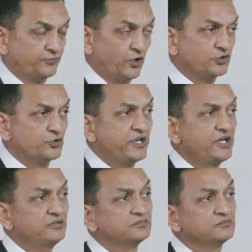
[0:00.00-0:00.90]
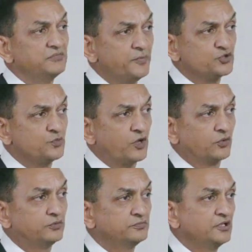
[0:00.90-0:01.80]
If not today, maybe
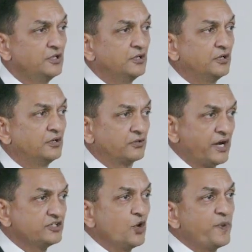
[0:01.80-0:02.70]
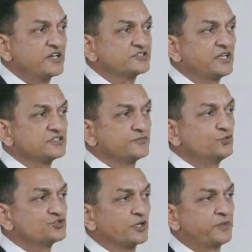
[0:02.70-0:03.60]
tomorrow. Right now, Pakistan is a
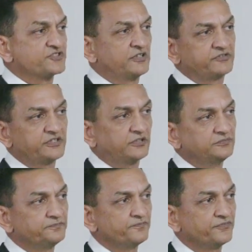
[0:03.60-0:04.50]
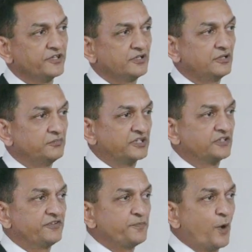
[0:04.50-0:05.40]
food surplus country. But
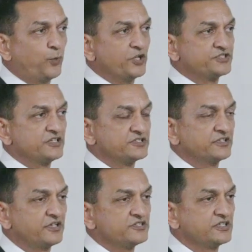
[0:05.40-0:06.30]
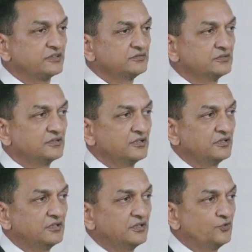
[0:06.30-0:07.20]
the way population is increasing,
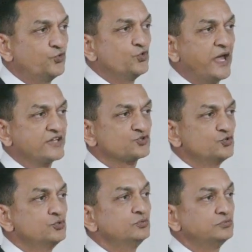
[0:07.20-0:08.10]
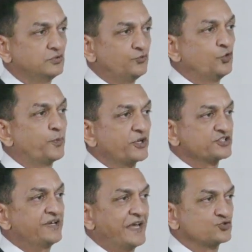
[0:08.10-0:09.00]
food
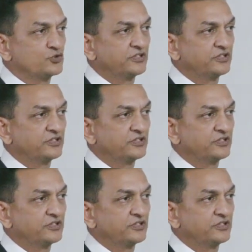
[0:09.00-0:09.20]
production has to